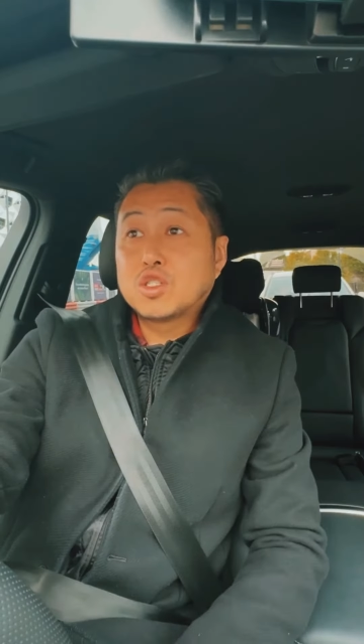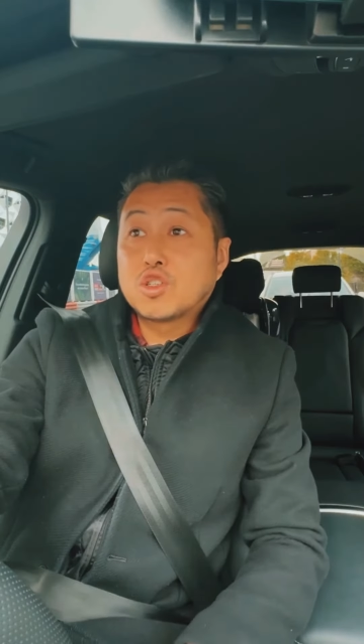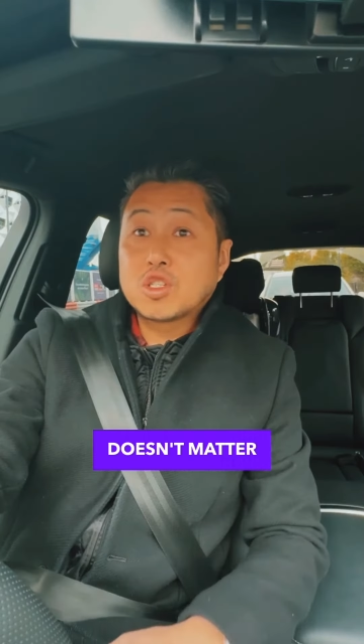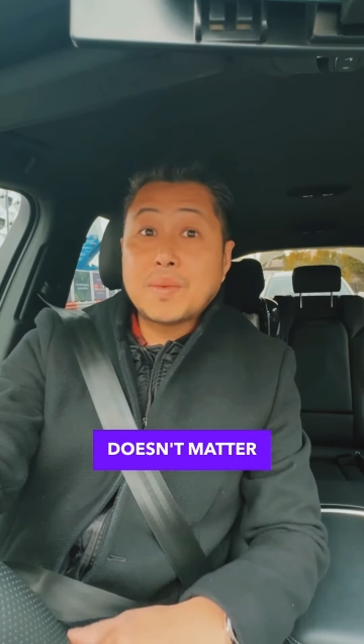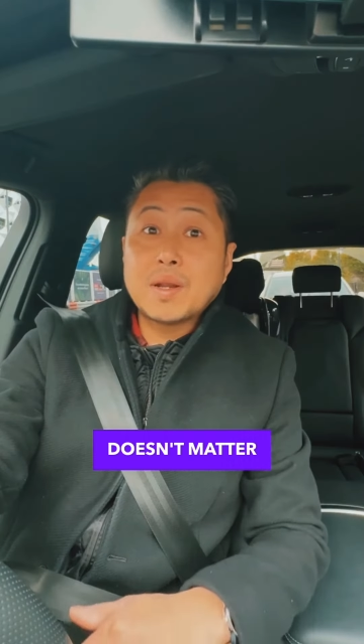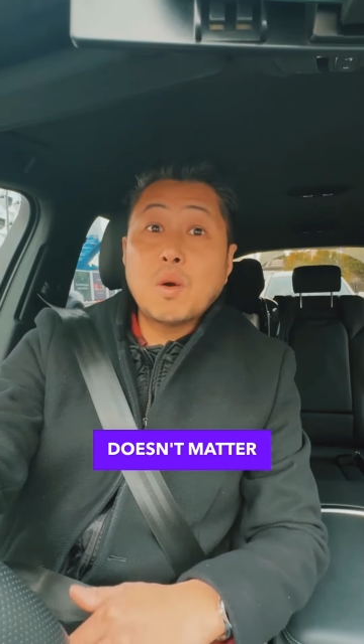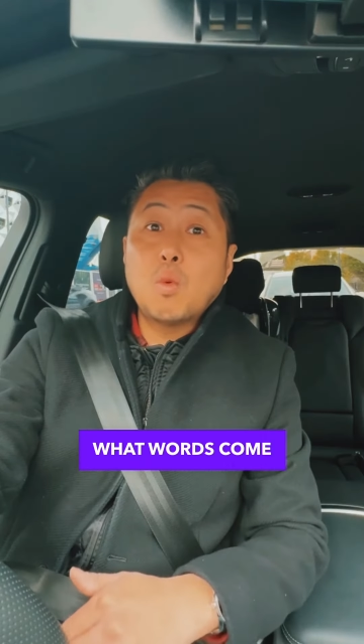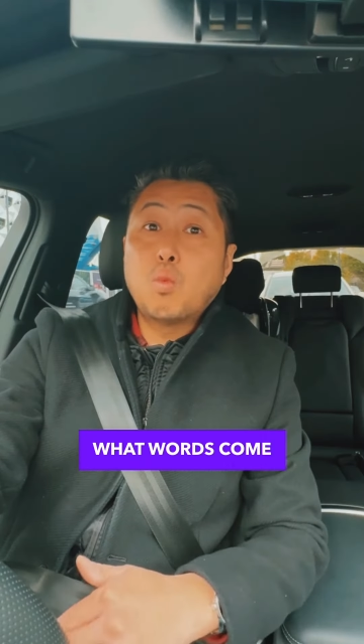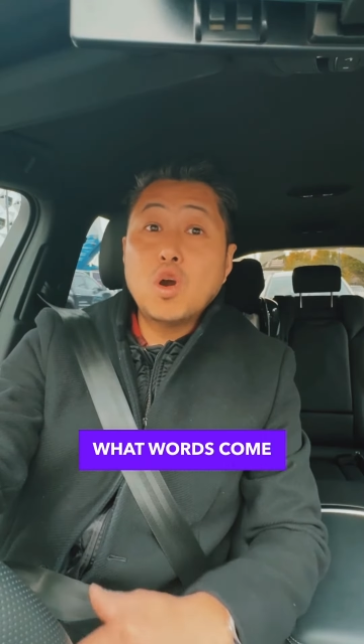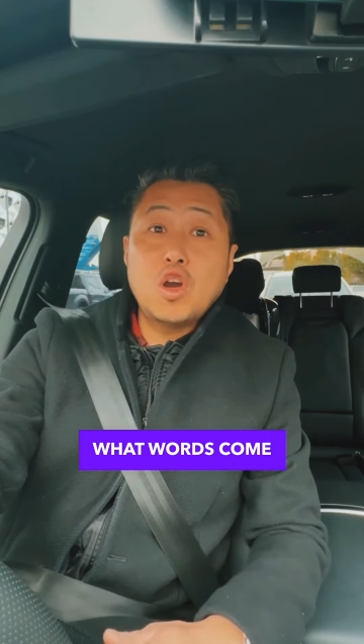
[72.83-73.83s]
doesn't matter what
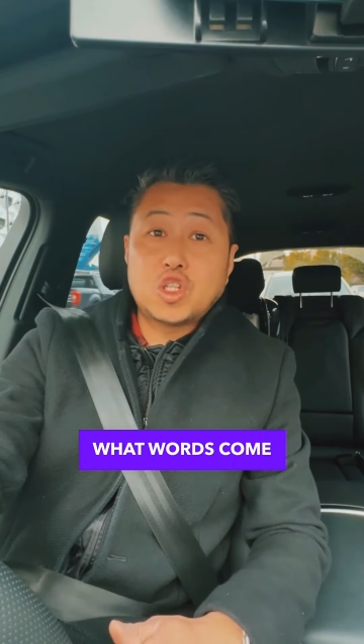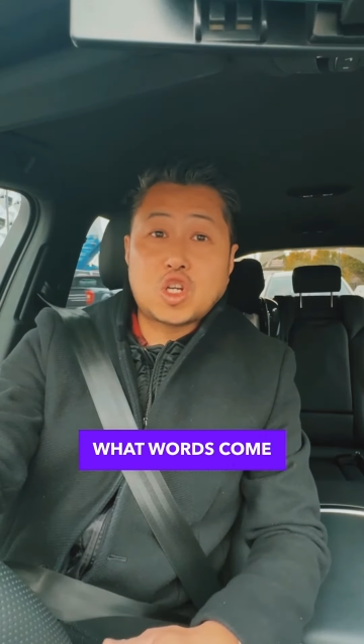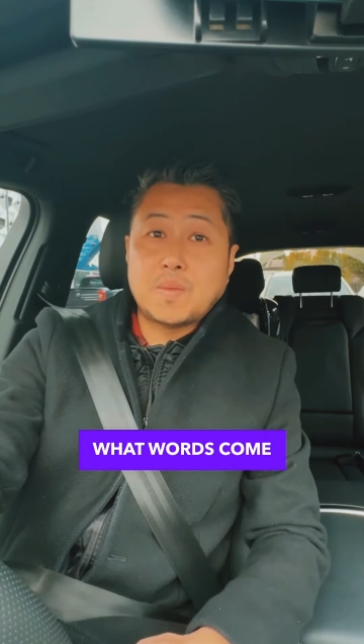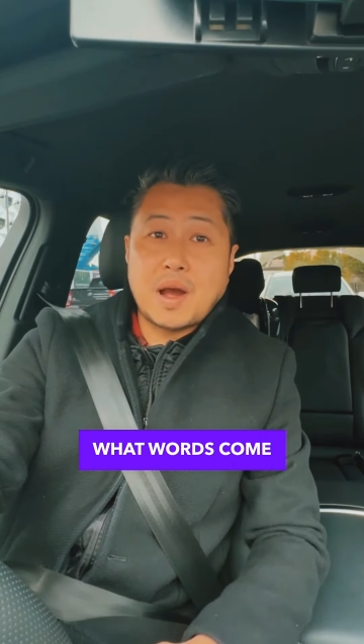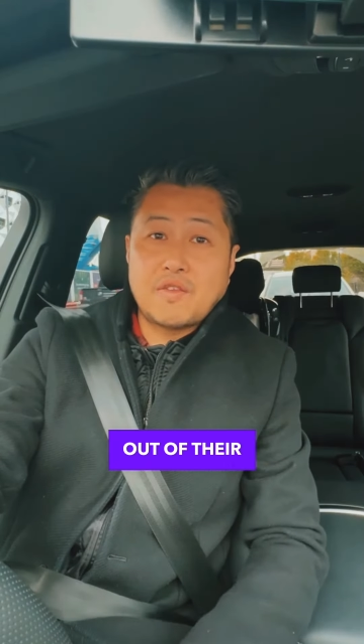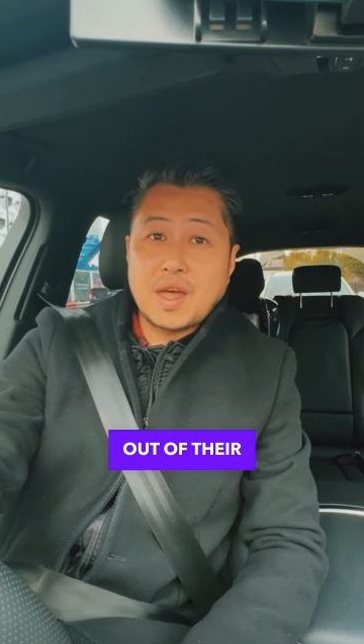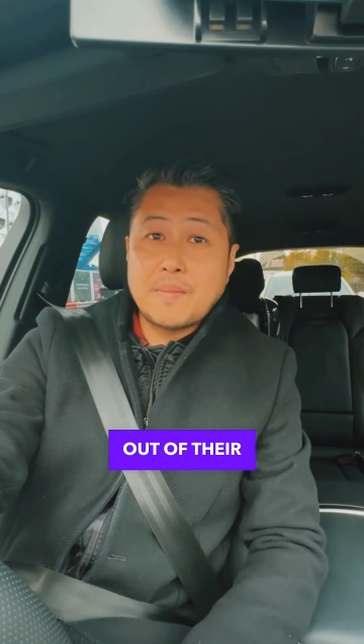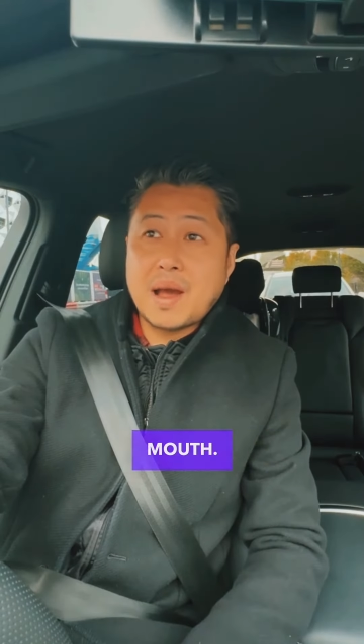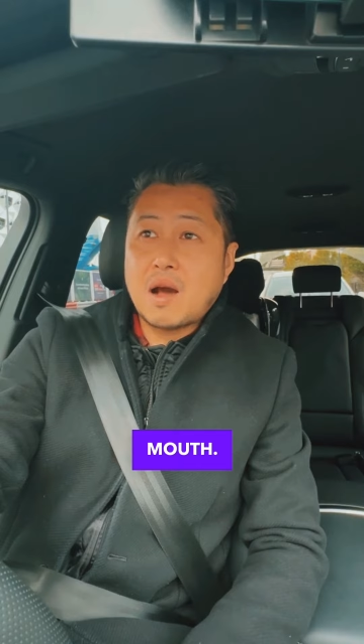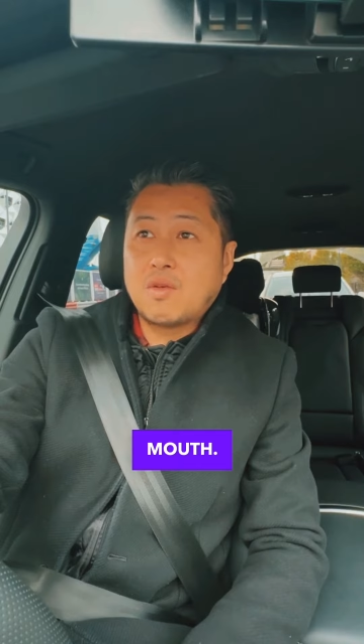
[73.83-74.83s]
words come out of their
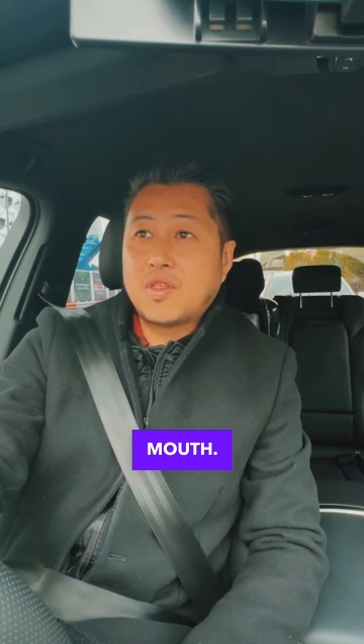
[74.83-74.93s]
mouth,